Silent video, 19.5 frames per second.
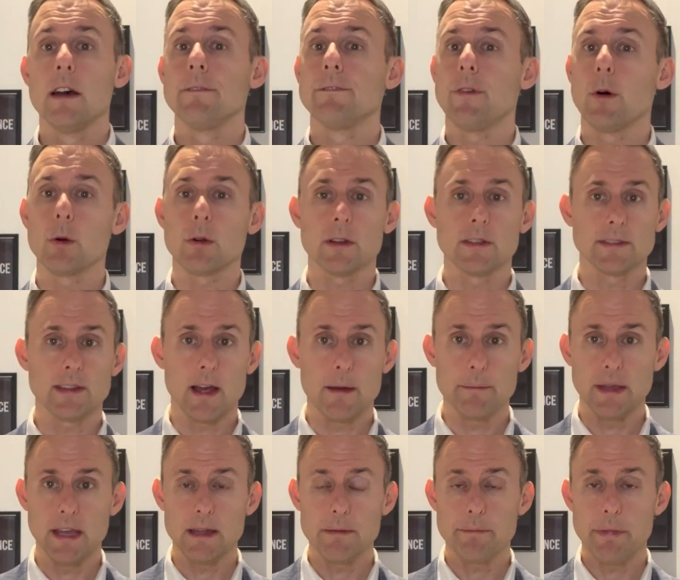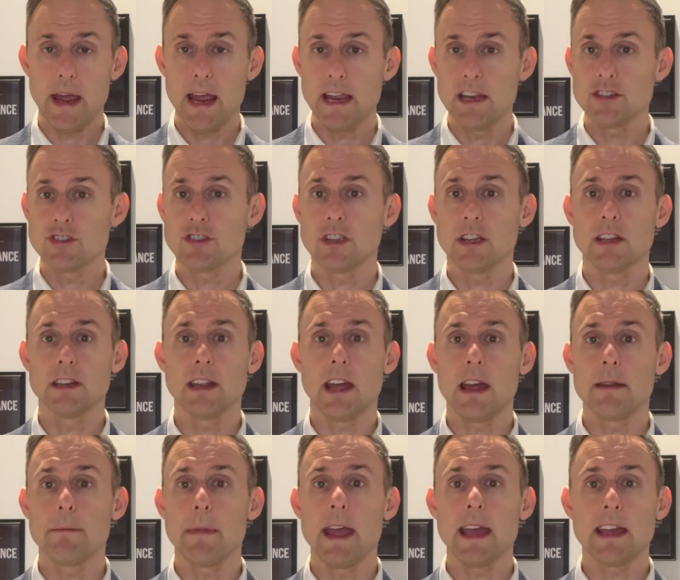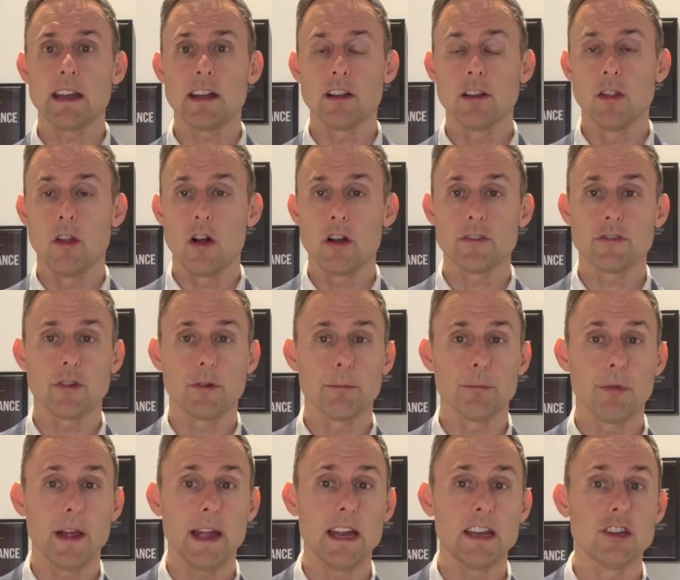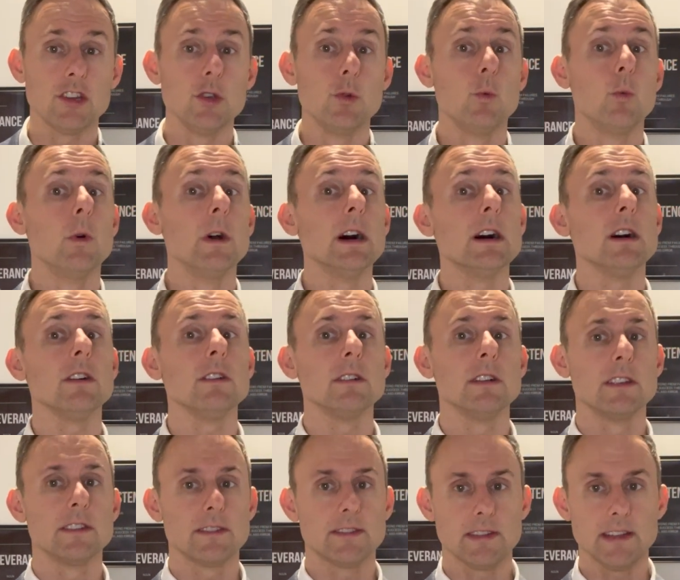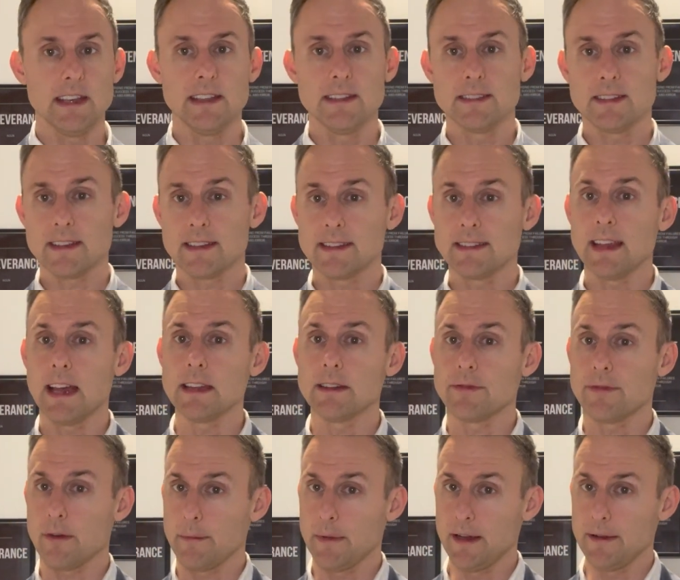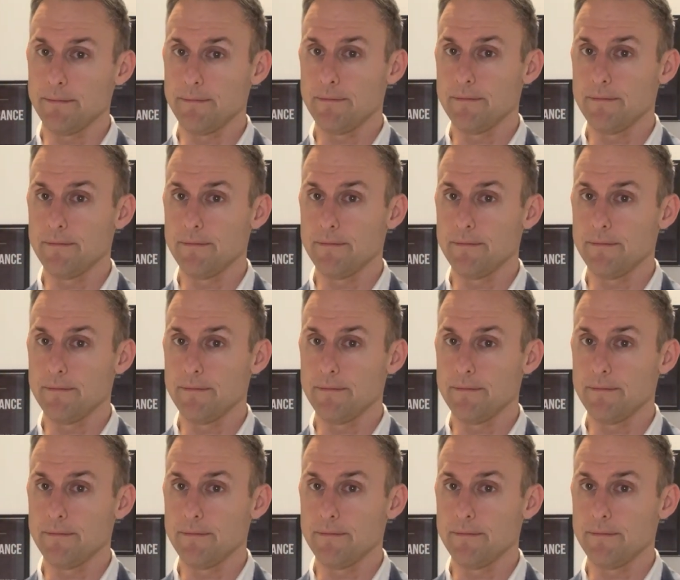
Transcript: Focus on being patient and making it a long-term play, and you will see success from it.